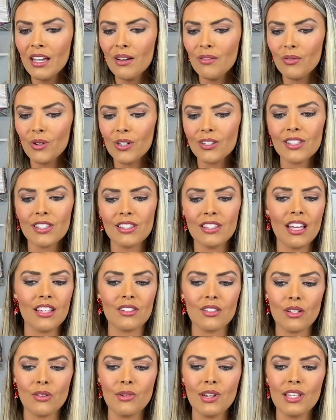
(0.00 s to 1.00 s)
First
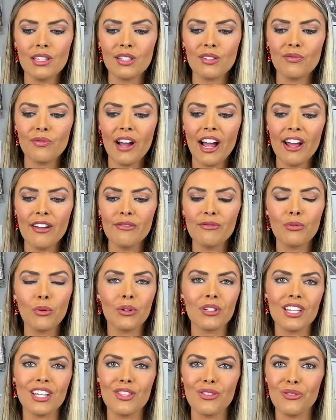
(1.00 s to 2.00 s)
Thessalonians 5
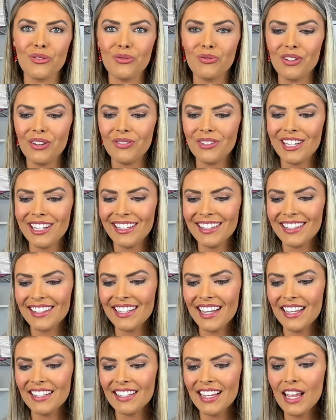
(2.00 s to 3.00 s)
14 through 15 says,